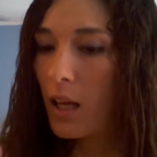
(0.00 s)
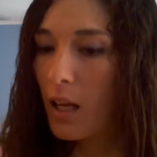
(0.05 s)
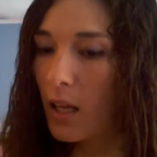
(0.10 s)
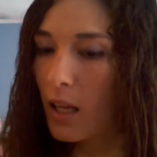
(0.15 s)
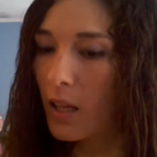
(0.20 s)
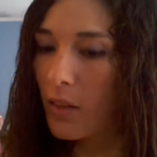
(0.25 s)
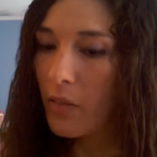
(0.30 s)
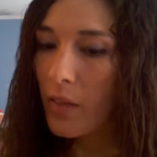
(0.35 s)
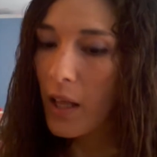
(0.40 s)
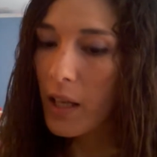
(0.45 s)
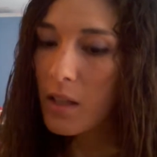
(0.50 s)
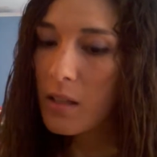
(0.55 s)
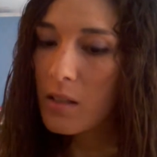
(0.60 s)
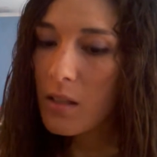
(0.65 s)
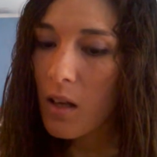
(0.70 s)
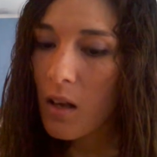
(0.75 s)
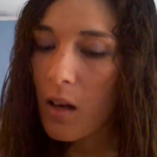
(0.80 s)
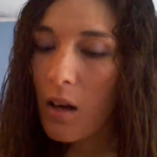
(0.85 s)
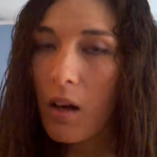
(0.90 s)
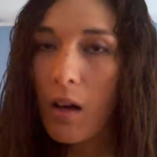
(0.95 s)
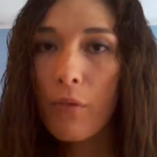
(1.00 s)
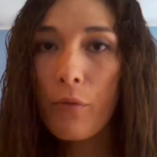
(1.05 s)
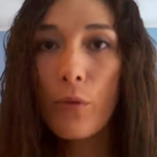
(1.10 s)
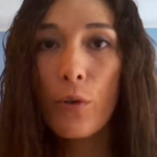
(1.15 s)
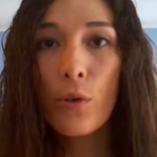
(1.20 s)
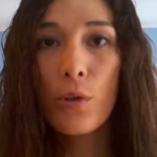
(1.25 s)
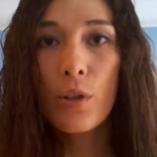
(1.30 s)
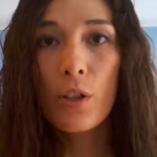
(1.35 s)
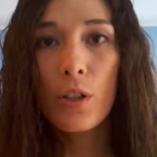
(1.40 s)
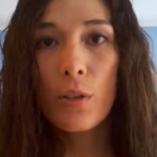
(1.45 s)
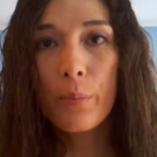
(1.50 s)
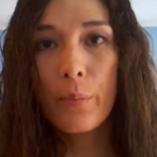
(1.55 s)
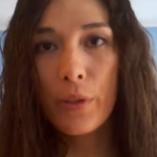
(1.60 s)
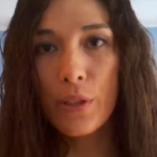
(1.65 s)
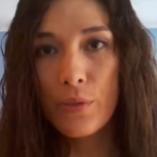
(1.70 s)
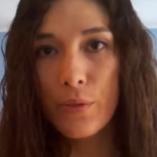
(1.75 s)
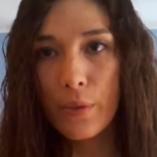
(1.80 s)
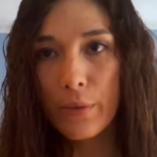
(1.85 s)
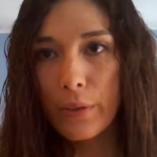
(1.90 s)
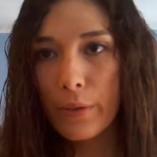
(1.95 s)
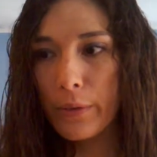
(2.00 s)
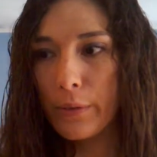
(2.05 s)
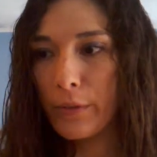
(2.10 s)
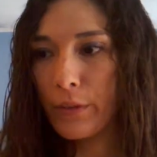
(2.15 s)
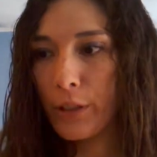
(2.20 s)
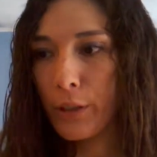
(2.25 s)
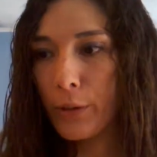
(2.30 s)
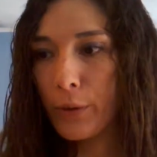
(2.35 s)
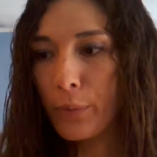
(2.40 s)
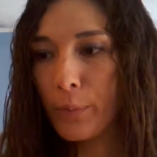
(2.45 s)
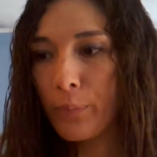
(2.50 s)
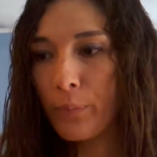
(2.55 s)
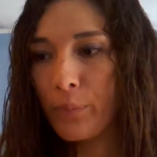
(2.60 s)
And that is all for books for review.